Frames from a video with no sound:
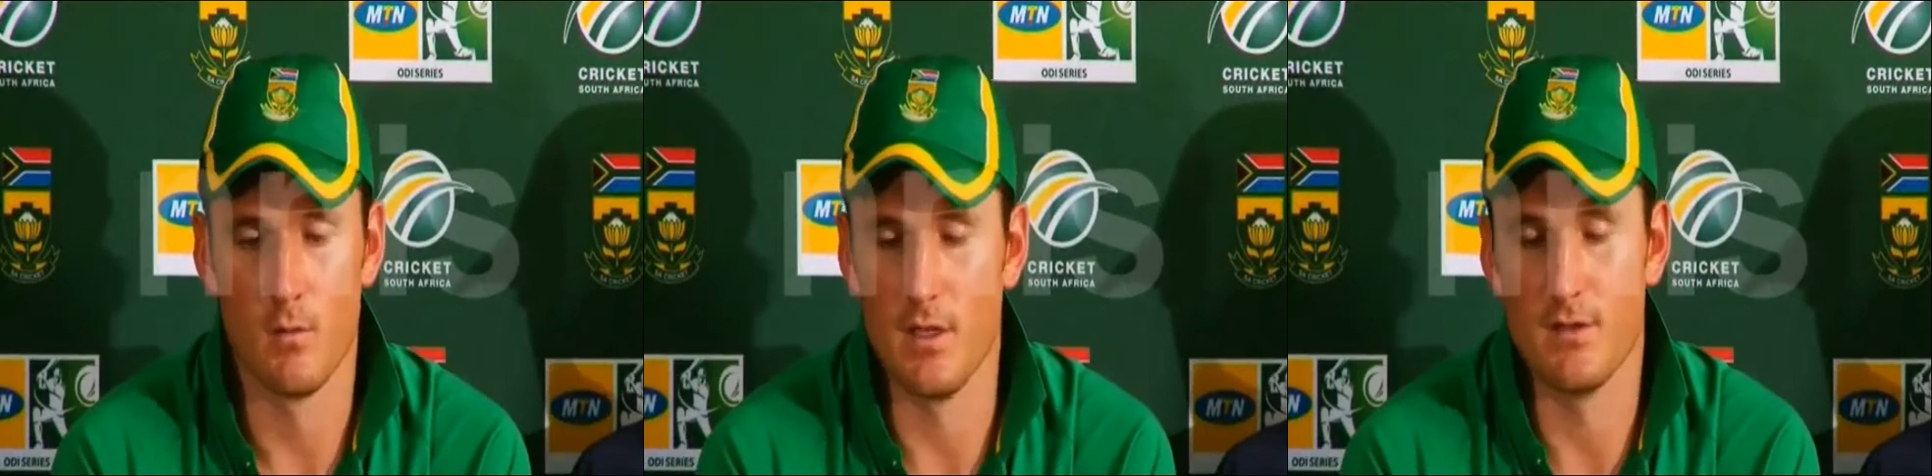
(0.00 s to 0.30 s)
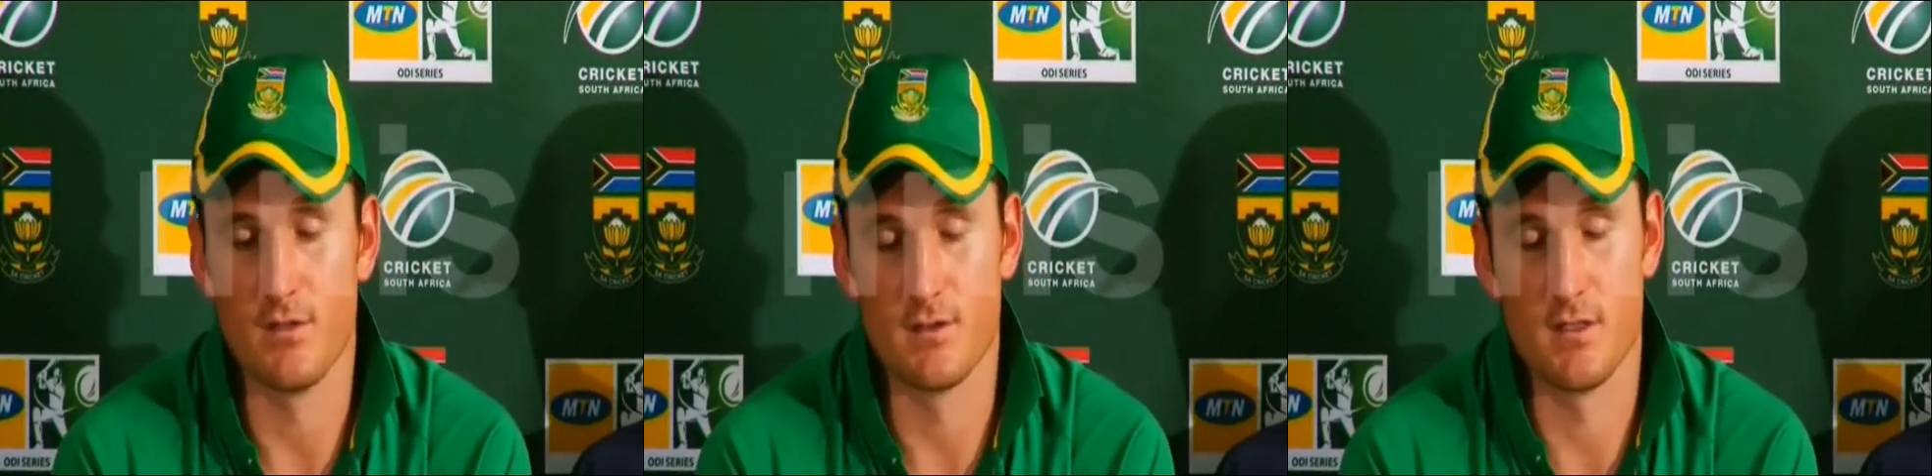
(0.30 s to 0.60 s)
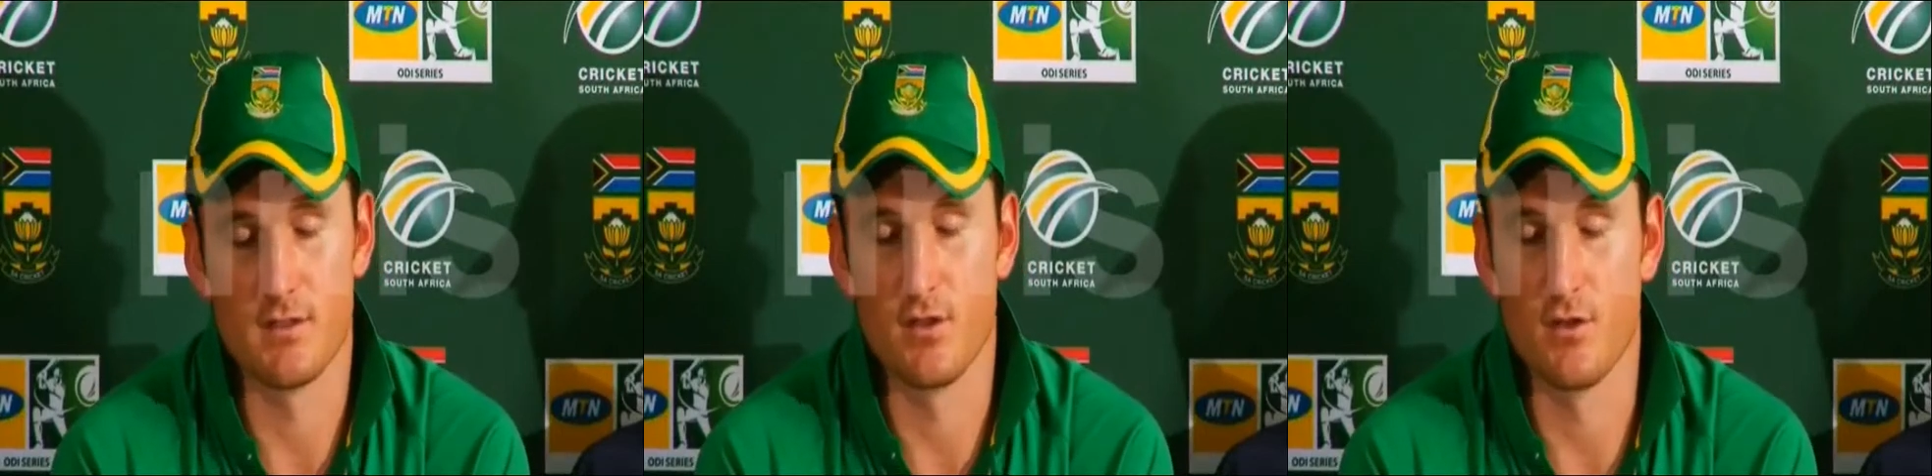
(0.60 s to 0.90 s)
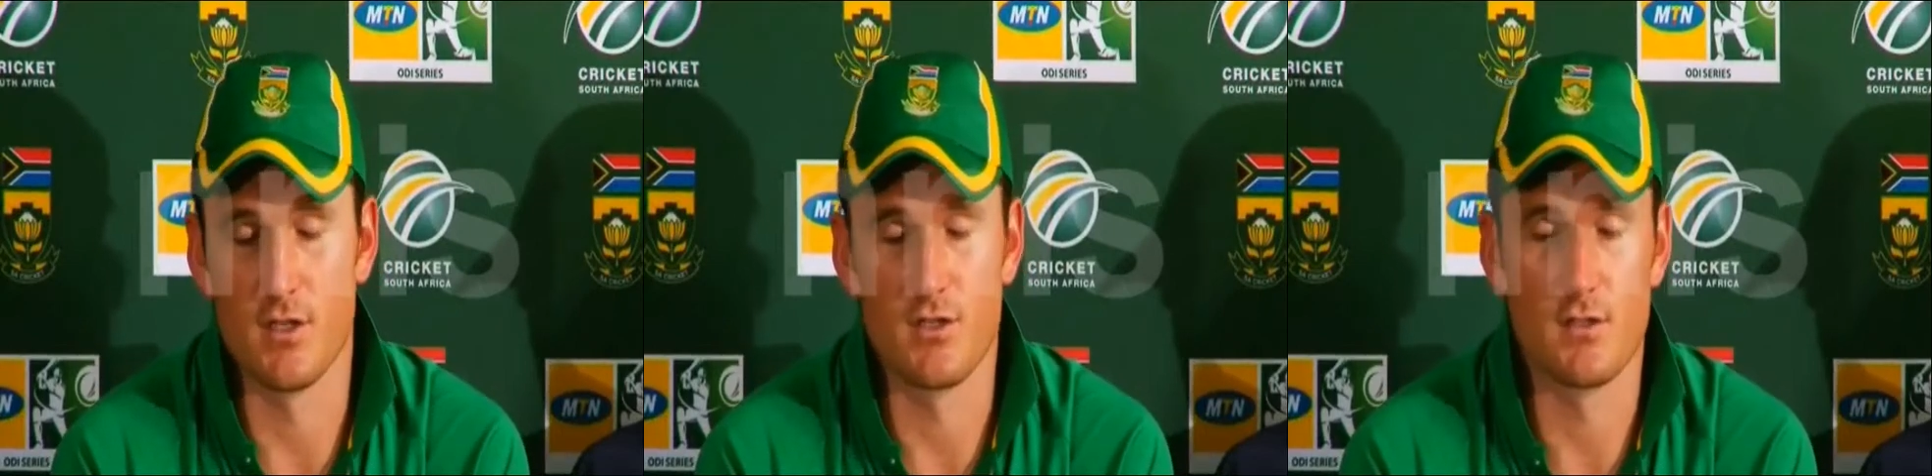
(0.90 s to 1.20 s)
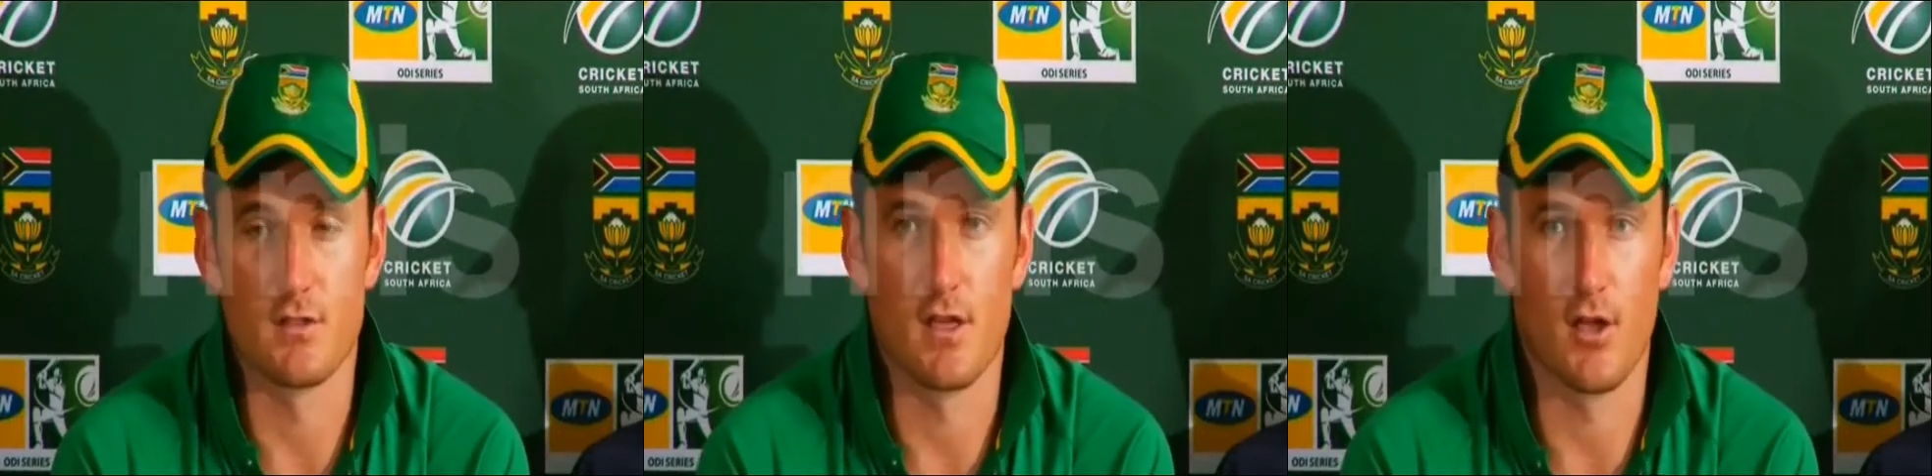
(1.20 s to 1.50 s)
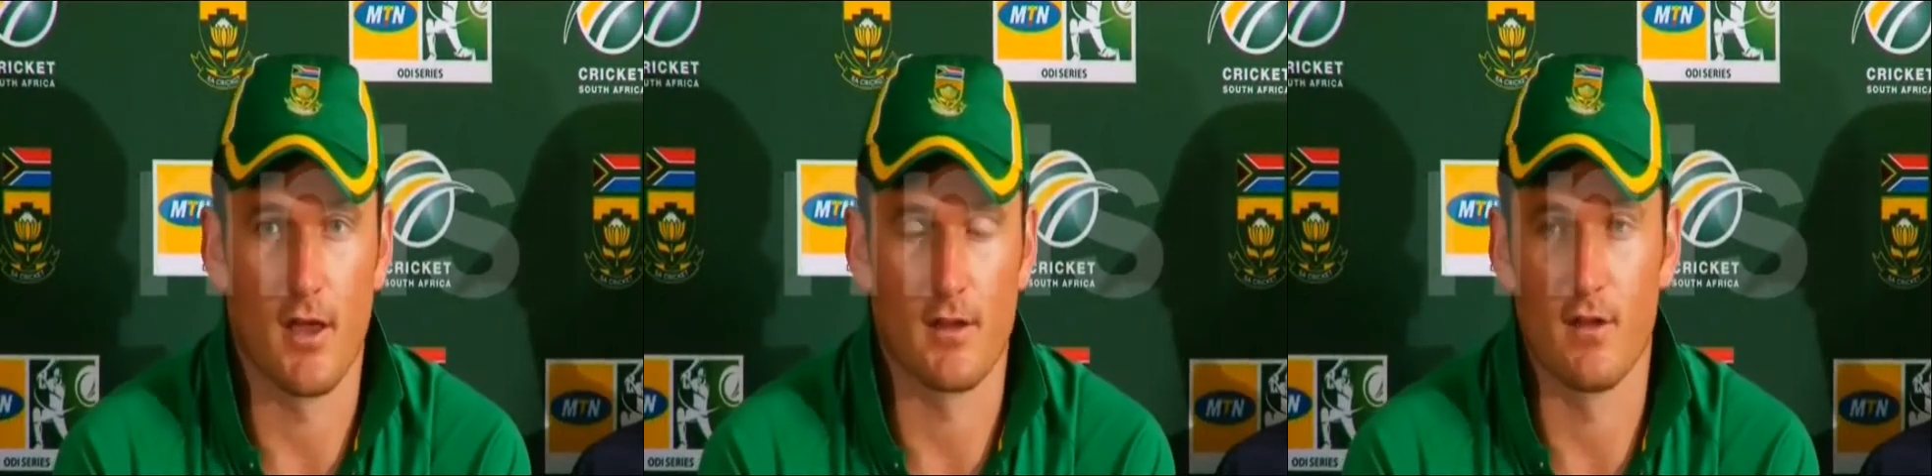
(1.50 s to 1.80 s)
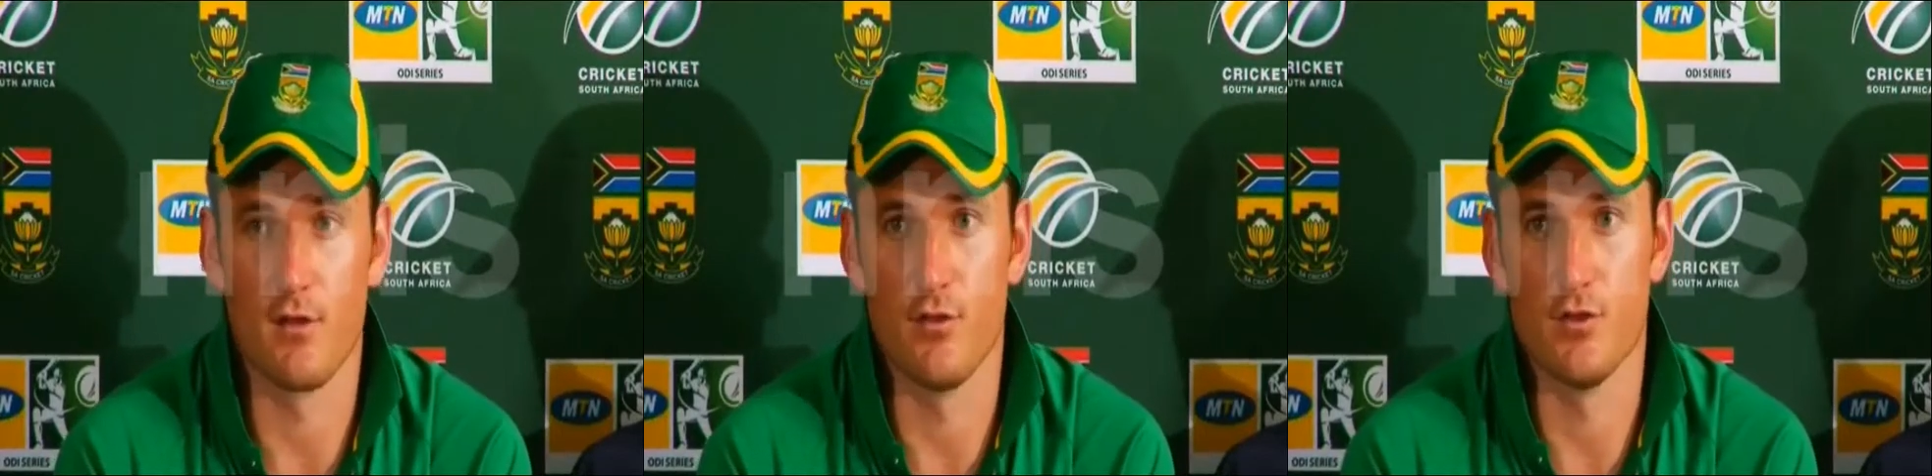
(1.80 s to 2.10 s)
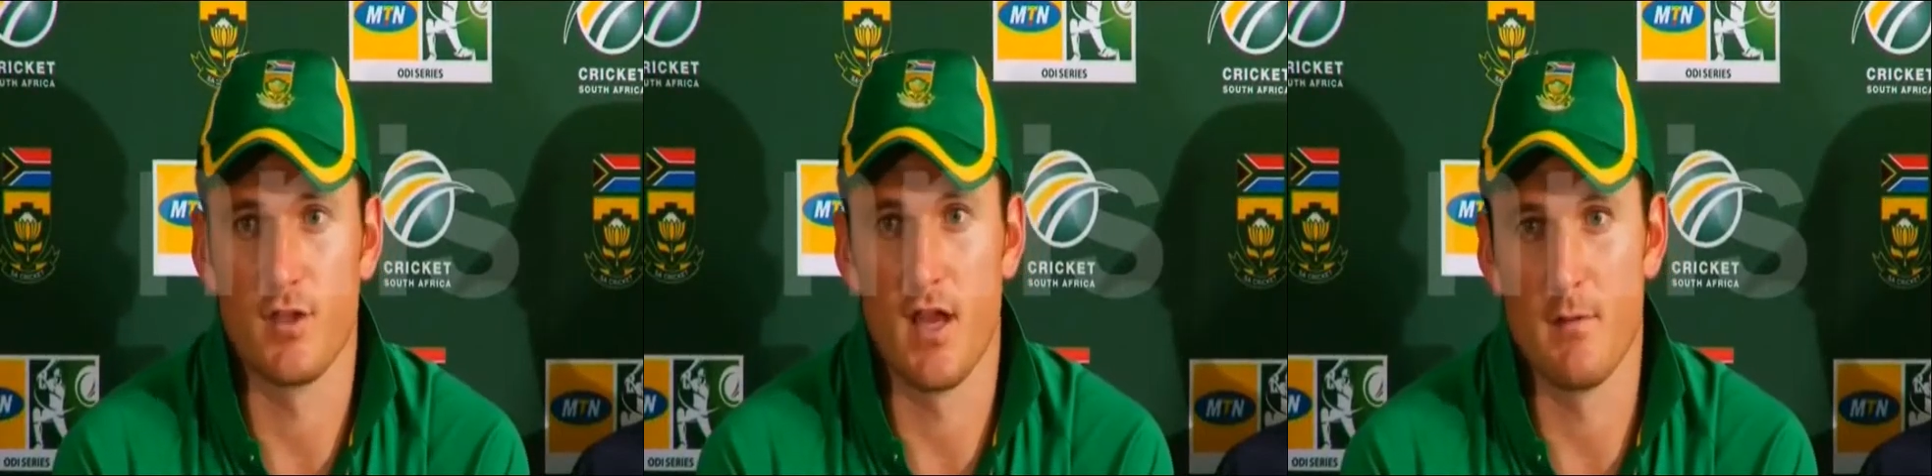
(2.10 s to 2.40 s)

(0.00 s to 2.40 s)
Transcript: we need to assess the conditions there going into our first